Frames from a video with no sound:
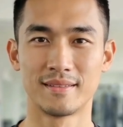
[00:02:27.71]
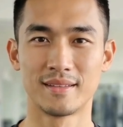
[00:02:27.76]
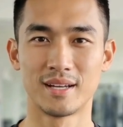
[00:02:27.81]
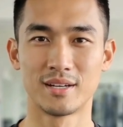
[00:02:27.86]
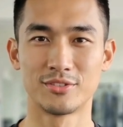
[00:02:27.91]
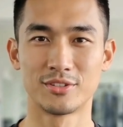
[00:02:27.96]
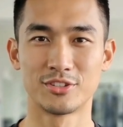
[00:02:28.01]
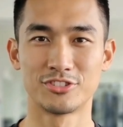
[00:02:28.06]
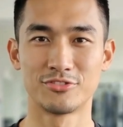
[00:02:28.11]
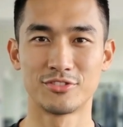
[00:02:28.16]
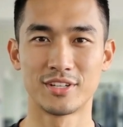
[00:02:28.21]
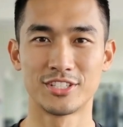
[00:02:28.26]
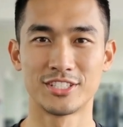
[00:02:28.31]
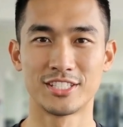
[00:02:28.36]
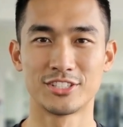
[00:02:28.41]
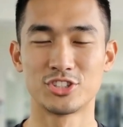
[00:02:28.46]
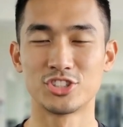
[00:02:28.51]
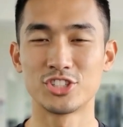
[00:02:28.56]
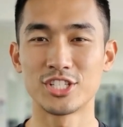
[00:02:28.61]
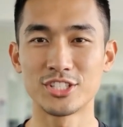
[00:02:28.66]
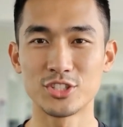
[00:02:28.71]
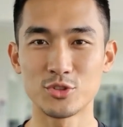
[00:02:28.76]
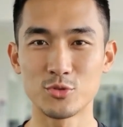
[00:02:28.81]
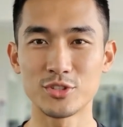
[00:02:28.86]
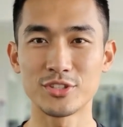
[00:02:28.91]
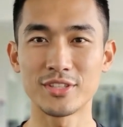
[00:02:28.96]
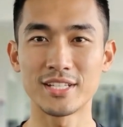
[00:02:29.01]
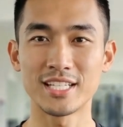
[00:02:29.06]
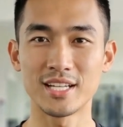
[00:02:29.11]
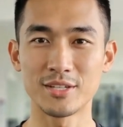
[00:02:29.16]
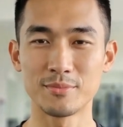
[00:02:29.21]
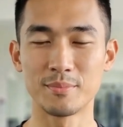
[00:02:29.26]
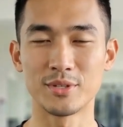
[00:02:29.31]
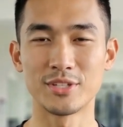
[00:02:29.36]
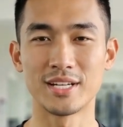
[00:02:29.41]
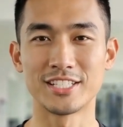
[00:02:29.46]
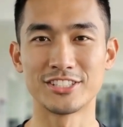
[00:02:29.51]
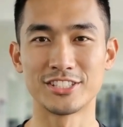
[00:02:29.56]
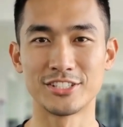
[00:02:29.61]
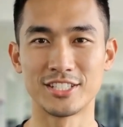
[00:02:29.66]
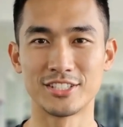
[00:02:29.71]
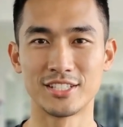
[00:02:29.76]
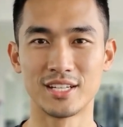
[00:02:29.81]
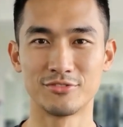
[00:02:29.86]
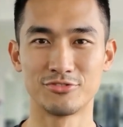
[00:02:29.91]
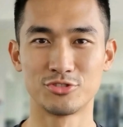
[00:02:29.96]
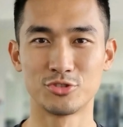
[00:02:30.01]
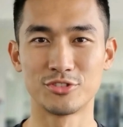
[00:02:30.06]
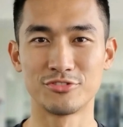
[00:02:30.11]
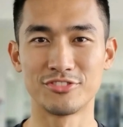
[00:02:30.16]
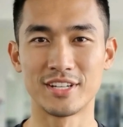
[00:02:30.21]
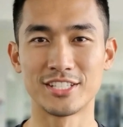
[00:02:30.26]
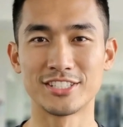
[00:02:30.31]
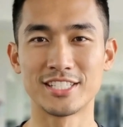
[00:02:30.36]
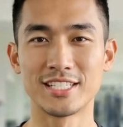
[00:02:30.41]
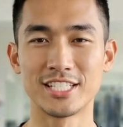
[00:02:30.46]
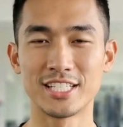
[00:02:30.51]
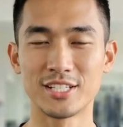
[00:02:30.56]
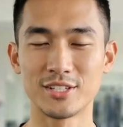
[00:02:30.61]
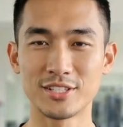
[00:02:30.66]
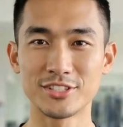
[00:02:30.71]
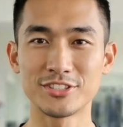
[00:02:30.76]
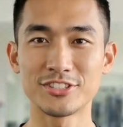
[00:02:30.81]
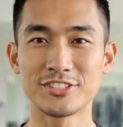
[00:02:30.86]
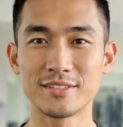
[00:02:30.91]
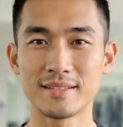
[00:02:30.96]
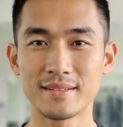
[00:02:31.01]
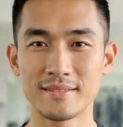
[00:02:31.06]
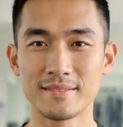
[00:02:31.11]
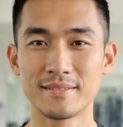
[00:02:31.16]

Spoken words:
Others find it genuinely unpleasant enough to affect adherence.